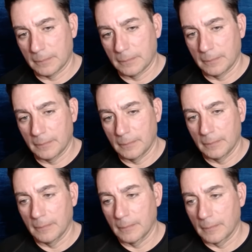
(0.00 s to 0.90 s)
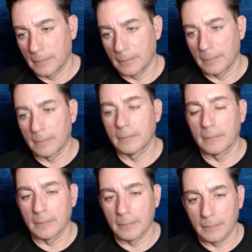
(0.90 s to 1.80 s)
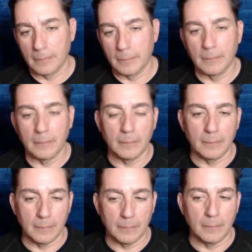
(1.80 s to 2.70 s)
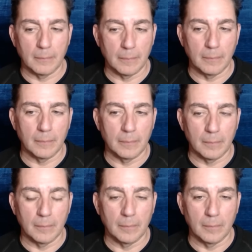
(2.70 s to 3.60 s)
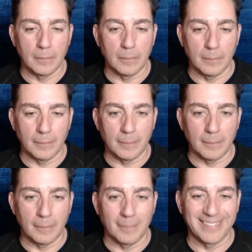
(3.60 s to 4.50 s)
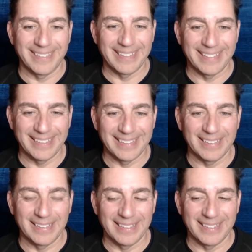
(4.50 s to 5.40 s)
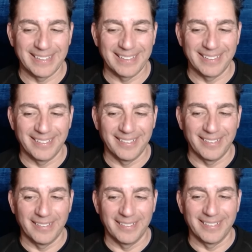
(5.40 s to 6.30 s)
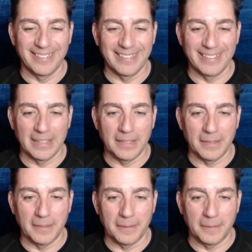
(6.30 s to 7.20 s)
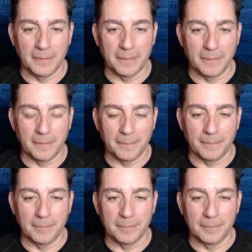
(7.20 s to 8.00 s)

(silent)